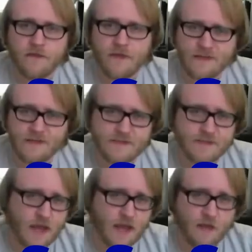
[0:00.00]

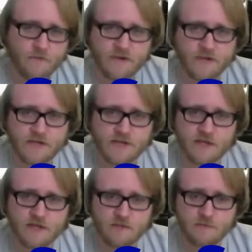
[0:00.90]
That's
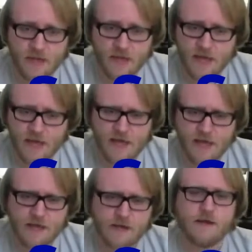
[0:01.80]
obviously
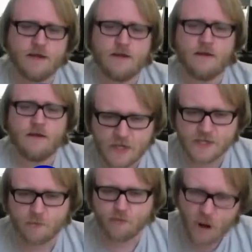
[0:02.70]
bad.
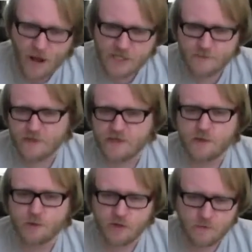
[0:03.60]
Because approximately
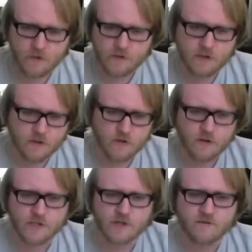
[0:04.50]
3 million
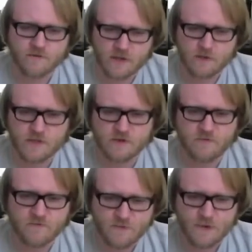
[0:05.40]
girls are victims of
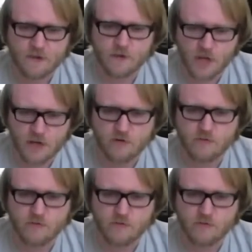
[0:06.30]
female genital